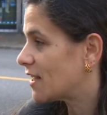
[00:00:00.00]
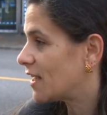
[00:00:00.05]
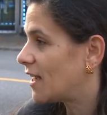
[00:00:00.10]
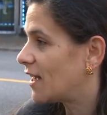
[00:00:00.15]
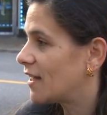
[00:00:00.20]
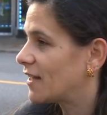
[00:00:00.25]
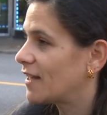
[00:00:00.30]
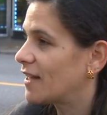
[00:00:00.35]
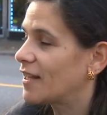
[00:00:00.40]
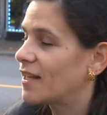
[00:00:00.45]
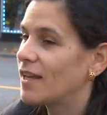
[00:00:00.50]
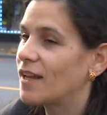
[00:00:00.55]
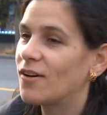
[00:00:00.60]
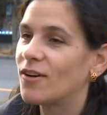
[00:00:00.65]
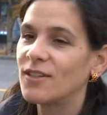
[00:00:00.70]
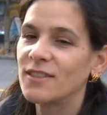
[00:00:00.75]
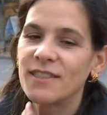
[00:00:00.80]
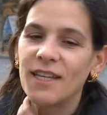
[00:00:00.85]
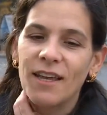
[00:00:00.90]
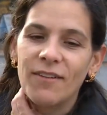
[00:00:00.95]
son that
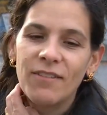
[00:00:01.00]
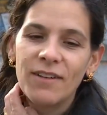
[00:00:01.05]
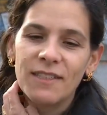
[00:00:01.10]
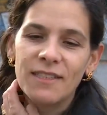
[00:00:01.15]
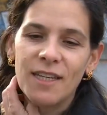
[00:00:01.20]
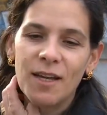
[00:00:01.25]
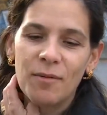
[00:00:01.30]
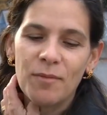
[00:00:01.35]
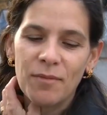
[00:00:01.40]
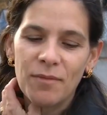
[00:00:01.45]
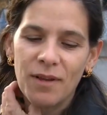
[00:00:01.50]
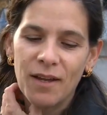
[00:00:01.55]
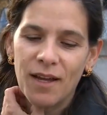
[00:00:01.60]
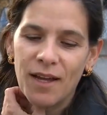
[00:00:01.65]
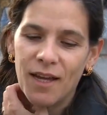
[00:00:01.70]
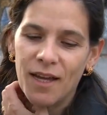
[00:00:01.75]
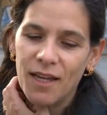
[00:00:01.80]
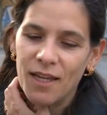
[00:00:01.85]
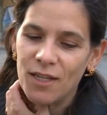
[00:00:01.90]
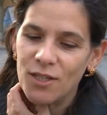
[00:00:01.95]
he was having some
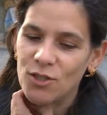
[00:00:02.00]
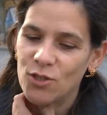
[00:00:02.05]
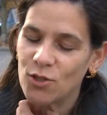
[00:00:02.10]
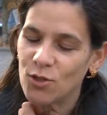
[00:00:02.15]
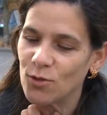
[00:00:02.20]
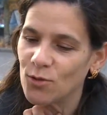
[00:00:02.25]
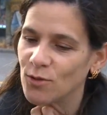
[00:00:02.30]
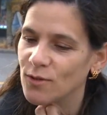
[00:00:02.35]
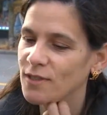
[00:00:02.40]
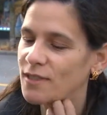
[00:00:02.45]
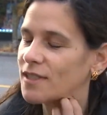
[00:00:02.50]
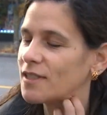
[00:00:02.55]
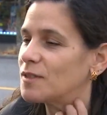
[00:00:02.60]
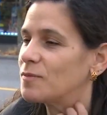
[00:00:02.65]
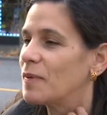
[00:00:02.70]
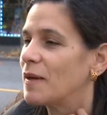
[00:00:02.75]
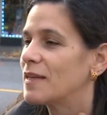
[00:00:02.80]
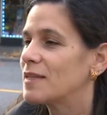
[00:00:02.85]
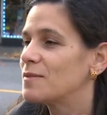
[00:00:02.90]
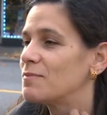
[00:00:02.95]
uh, issues
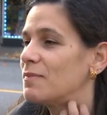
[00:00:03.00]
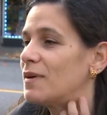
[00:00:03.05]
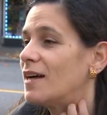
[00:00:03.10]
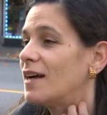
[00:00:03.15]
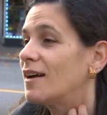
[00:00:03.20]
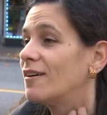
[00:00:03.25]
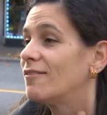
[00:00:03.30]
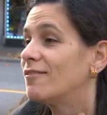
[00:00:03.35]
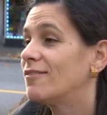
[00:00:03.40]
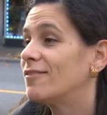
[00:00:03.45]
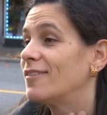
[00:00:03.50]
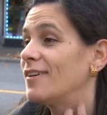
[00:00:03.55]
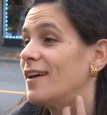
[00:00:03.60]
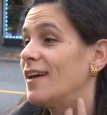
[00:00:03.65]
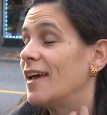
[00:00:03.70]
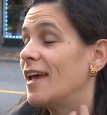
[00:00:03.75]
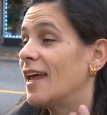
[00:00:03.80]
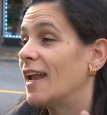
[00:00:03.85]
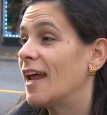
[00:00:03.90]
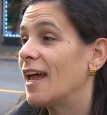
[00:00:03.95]
this past month,
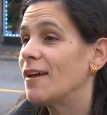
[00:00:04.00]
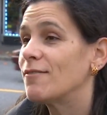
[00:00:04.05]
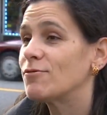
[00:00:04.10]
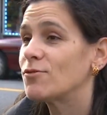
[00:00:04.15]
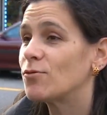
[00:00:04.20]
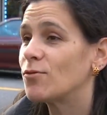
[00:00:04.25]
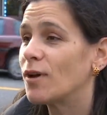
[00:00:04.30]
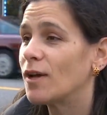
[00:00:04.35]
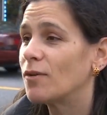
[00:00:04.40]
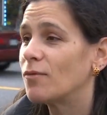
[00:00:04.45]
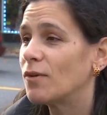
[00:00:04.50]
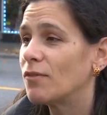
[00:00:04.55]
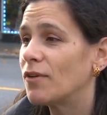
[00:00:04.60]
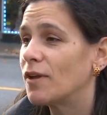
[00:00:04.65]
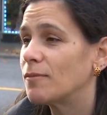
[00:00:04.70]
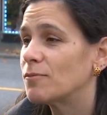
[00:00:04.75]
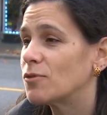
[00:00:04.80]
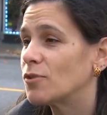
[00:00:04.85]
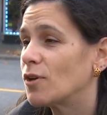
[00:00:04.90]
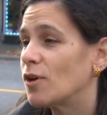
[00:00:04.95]
and I have to run
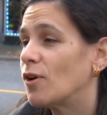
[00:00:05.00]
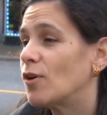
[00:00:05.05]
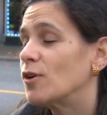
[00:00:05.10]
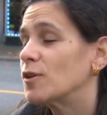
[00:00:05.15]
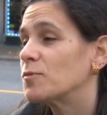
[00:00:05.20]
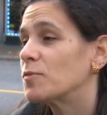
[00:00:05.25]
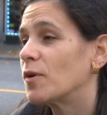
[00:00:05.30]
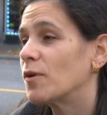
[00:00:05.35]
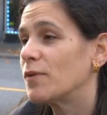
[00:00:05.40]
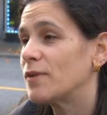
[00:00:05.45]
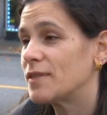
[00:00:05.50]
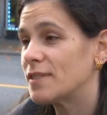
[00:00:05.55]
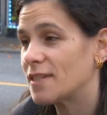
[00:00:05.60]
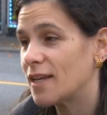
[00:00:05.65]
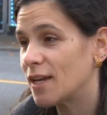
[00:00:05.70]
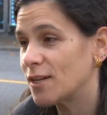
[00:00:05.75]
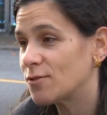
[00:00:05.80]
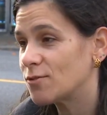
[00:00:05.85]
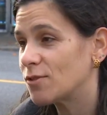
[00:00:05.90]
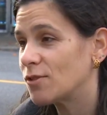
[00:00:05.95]
with him to the hospital
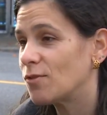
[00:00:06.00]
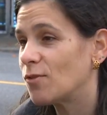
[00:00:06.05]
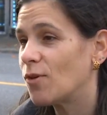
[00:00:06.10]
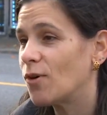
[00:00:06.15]
instead to